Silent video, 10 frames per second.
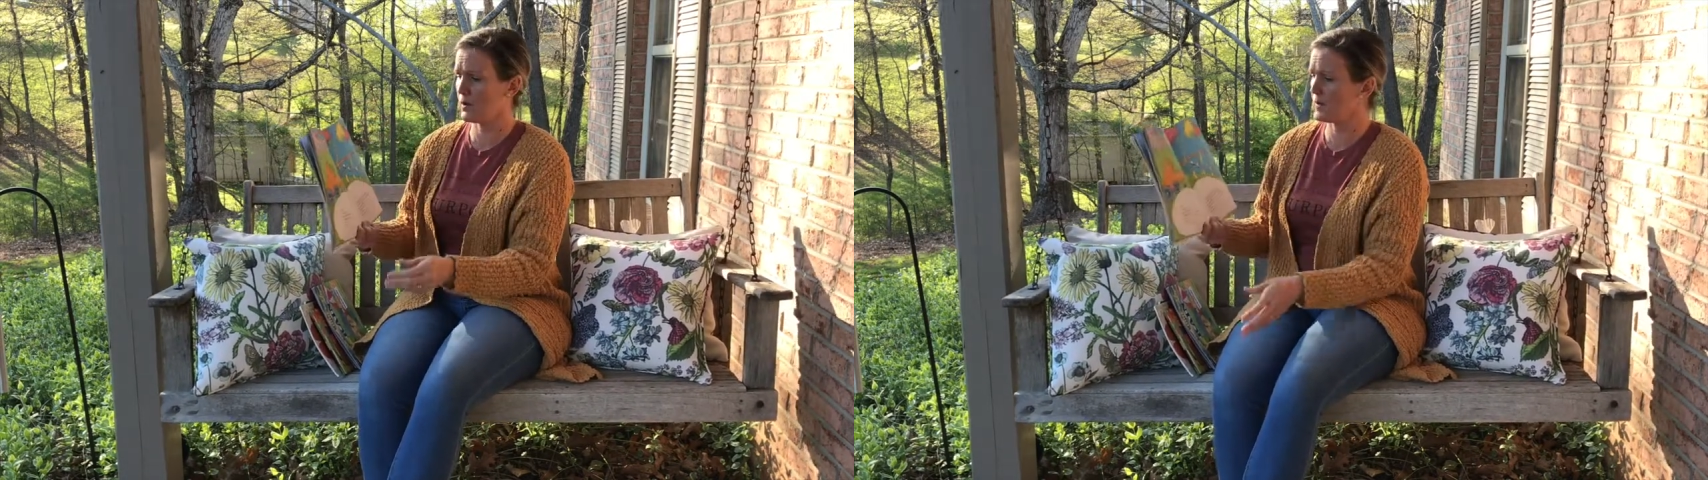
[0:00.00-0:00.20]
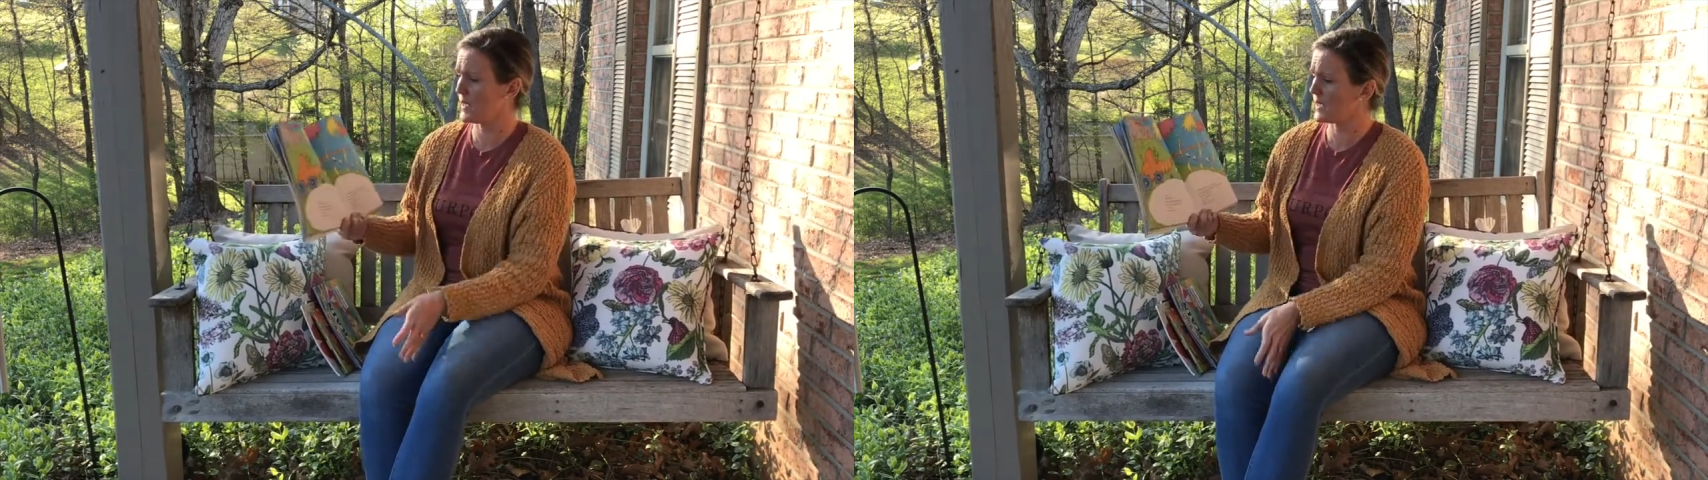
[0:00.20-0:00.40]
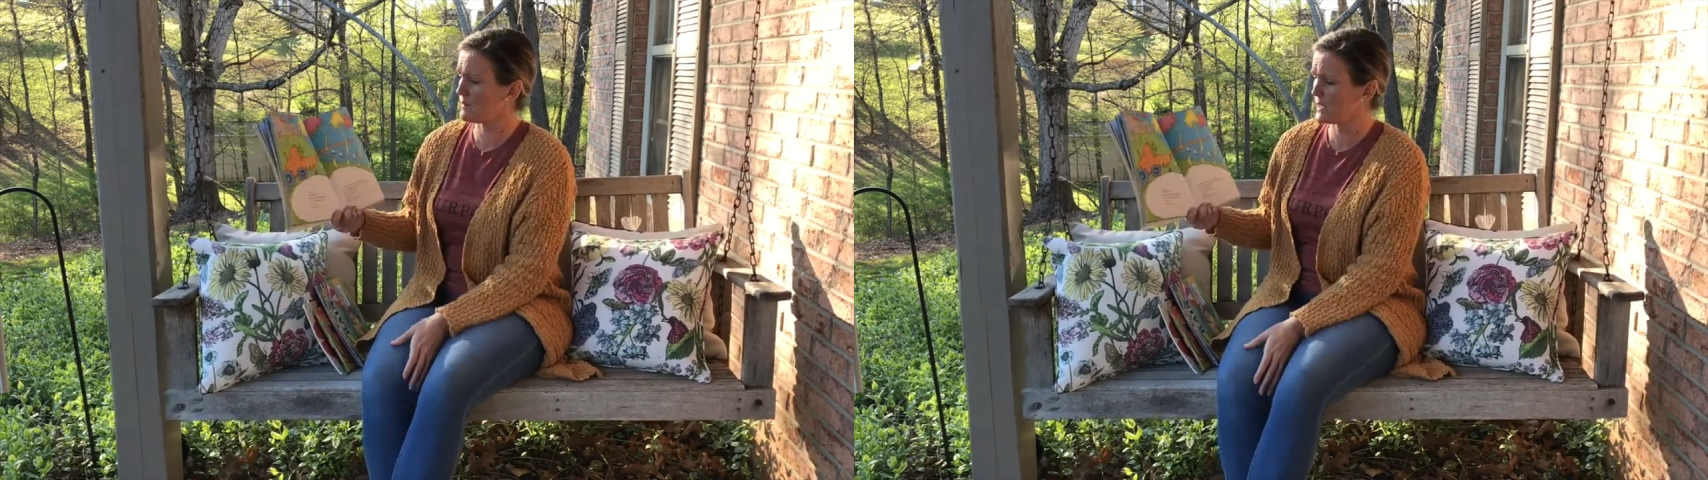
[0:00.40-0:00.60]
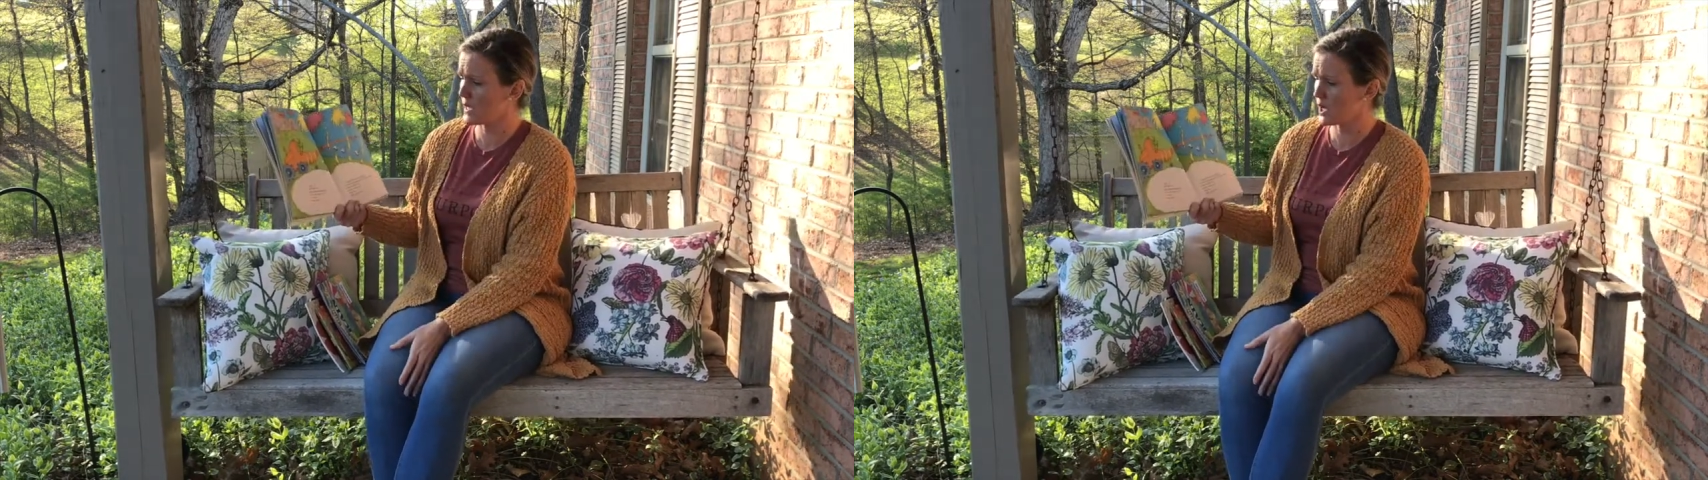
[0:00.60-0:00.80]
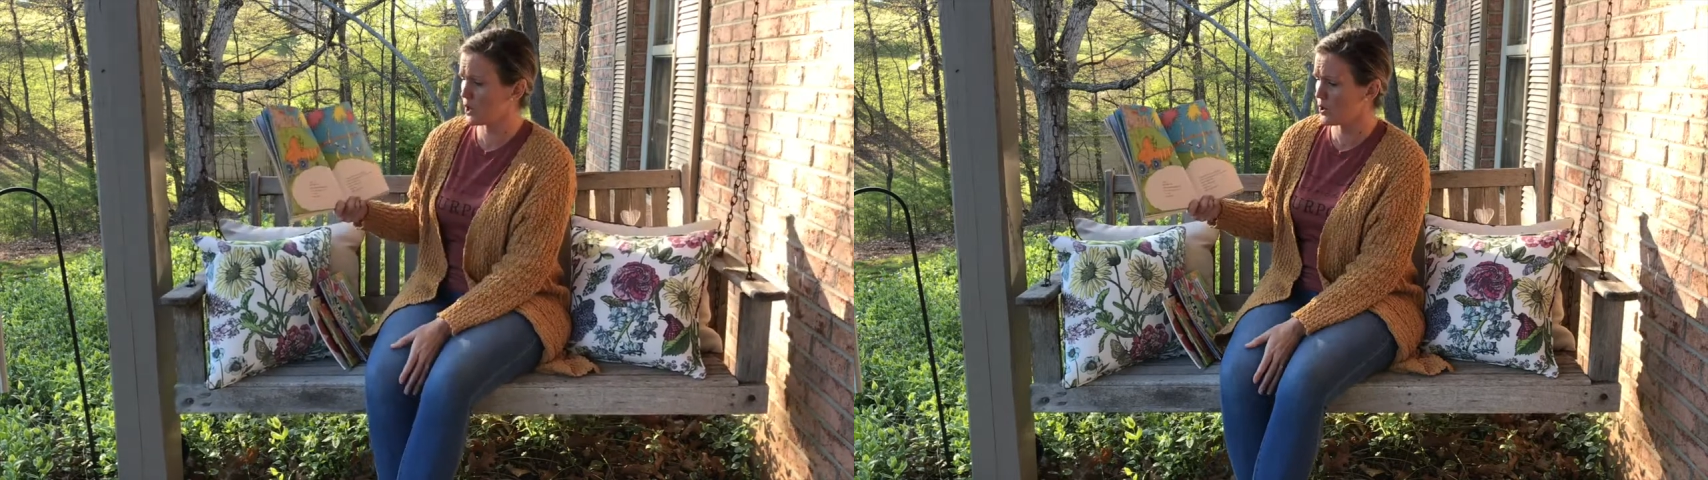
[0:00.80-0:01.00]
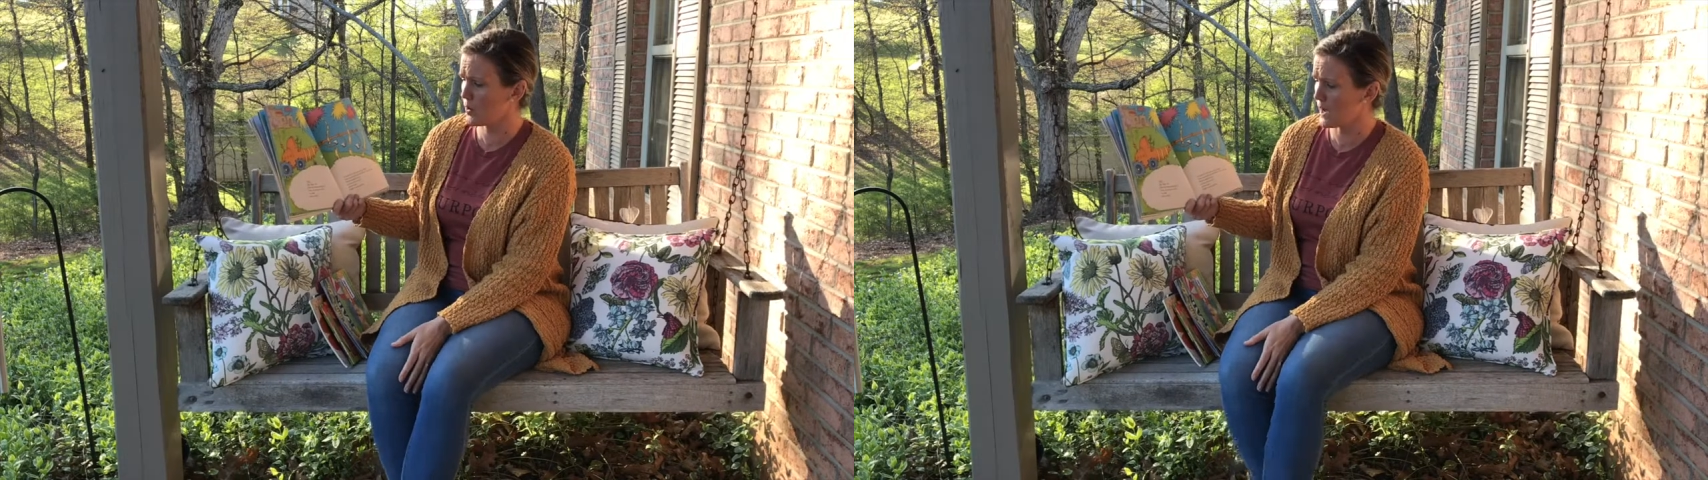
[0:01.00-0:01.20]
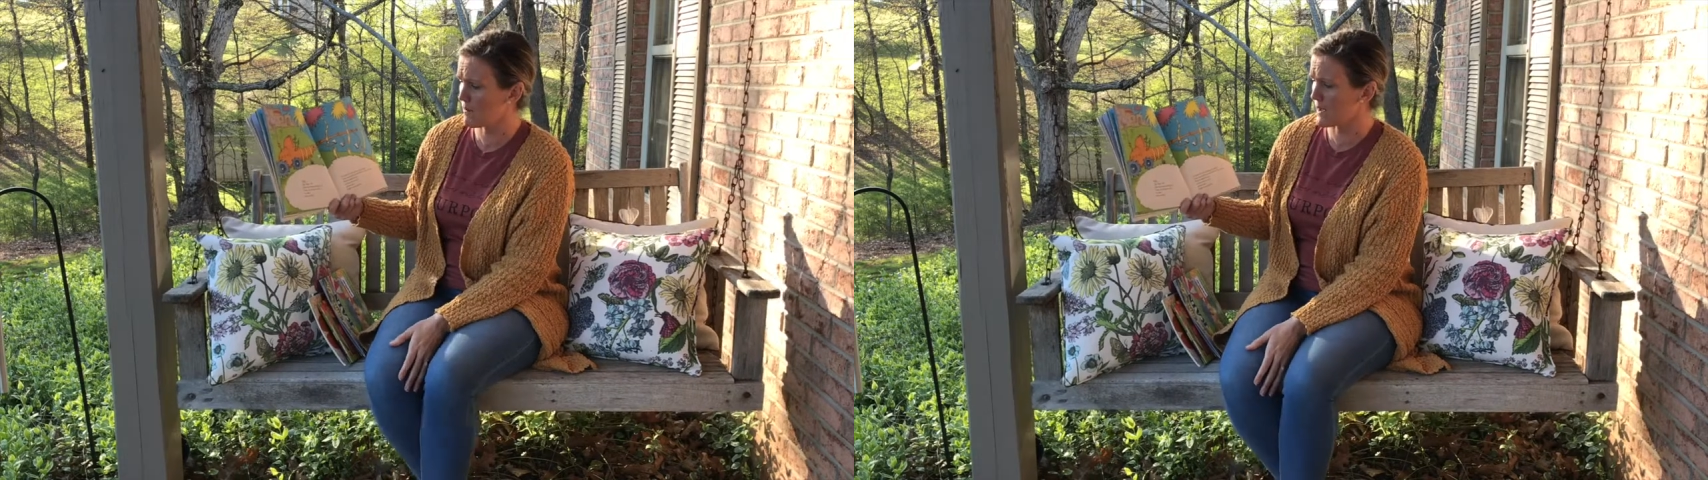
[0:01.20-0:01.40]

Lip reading: baby, oh how